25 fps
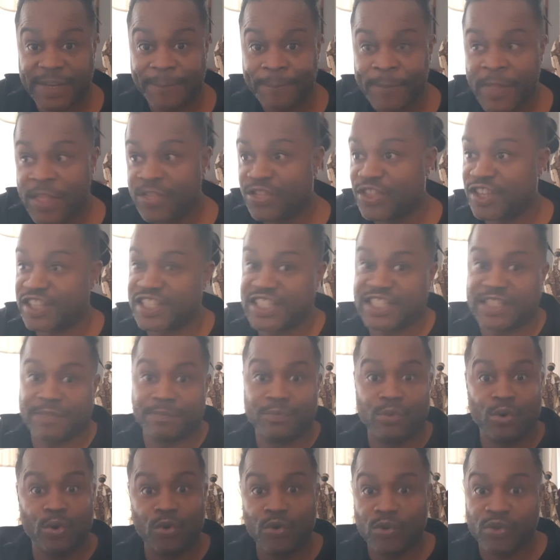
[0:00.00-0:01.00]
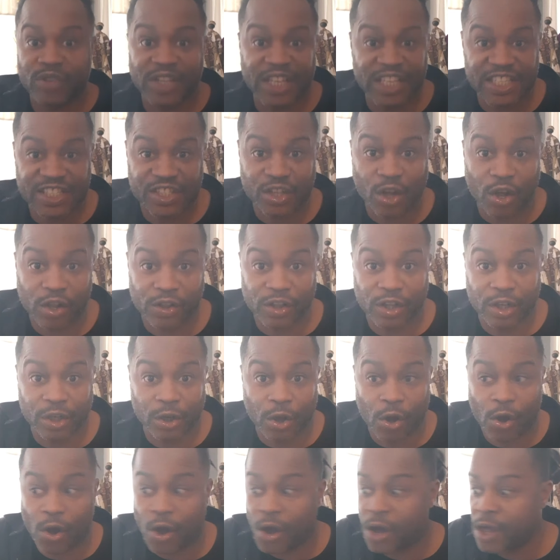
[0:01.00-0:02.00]
the smoothness of the
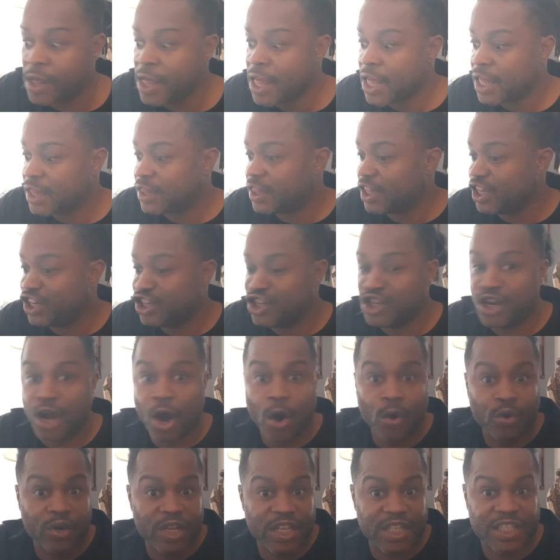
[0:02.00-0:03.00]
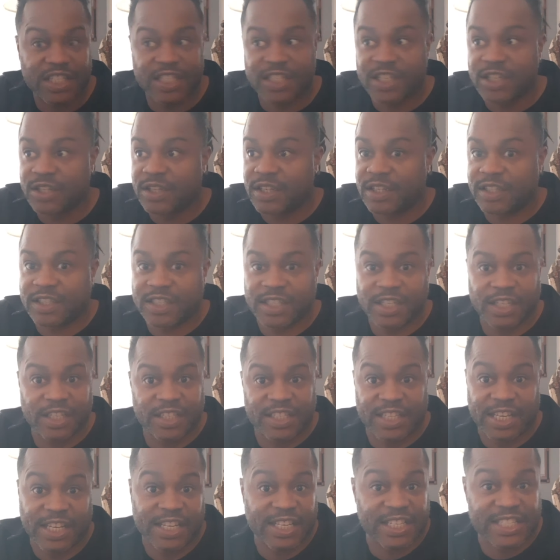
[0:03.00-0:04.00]
law, the notice to
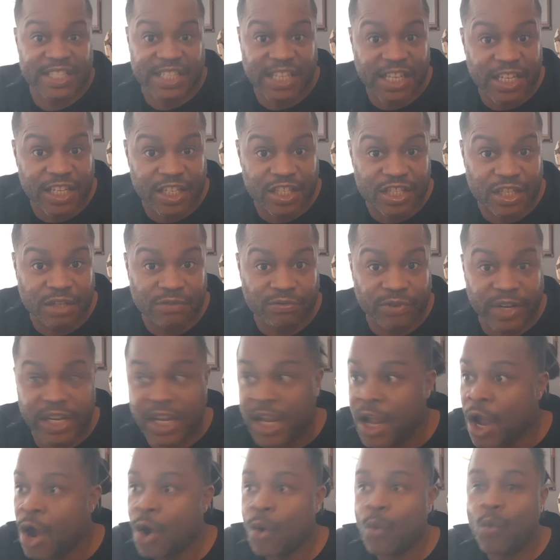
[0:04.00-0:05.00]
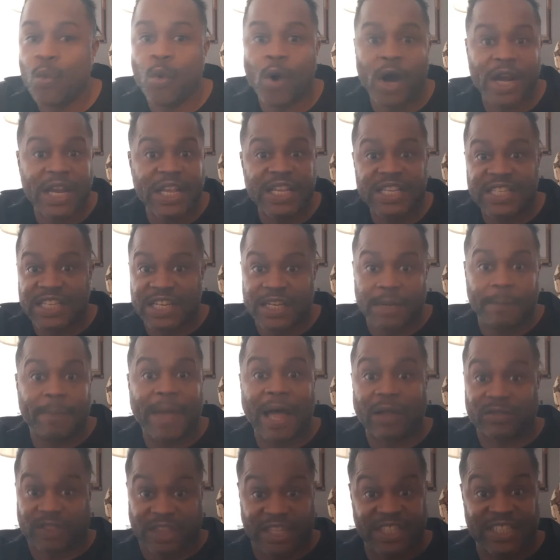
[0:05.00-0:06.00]
the citizenry. What is it
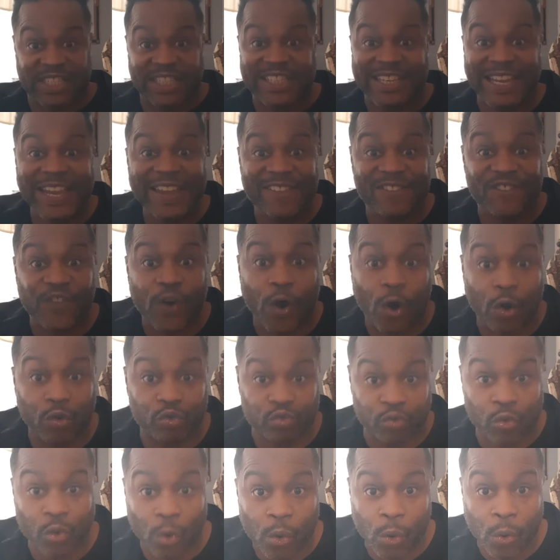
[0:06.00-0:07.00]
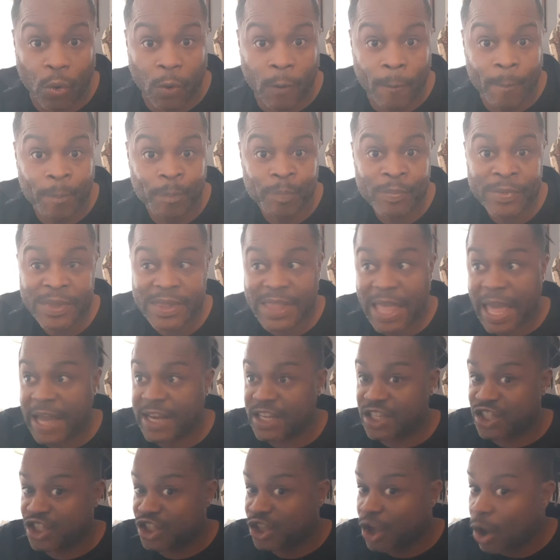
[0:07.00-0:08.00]
about this default rule that
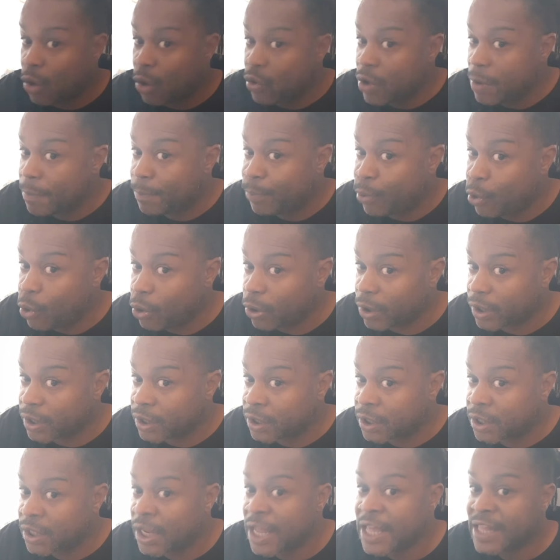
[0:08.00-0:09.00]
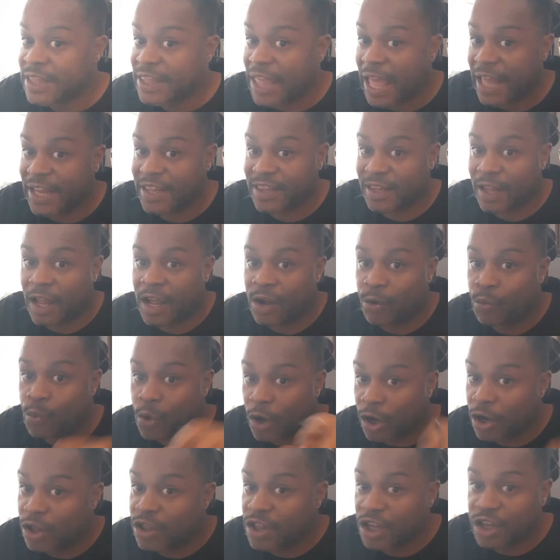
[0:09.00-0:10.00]
is so important? That what
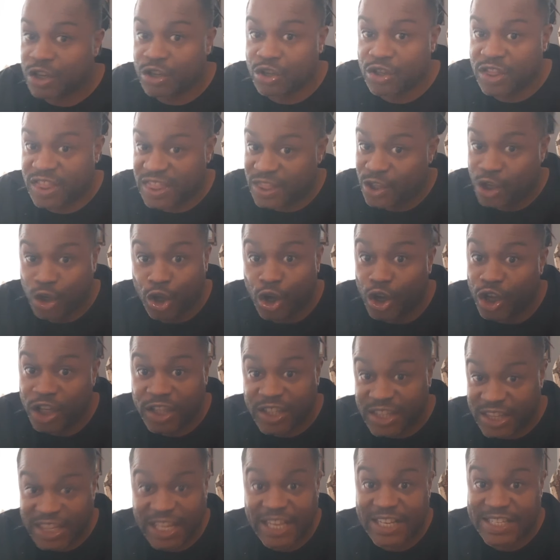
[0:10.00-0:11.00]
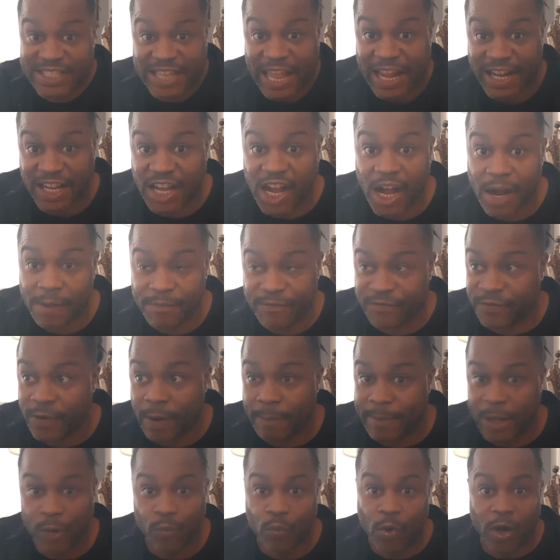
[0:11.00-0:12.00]
are the good things that come from
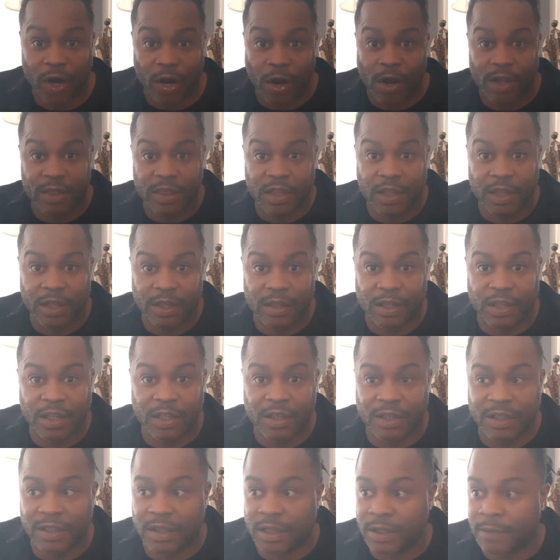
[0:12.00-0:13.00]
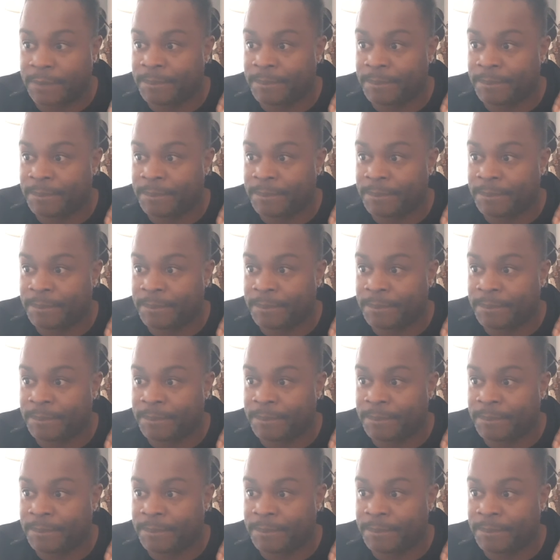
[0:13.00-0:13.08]
it? What are the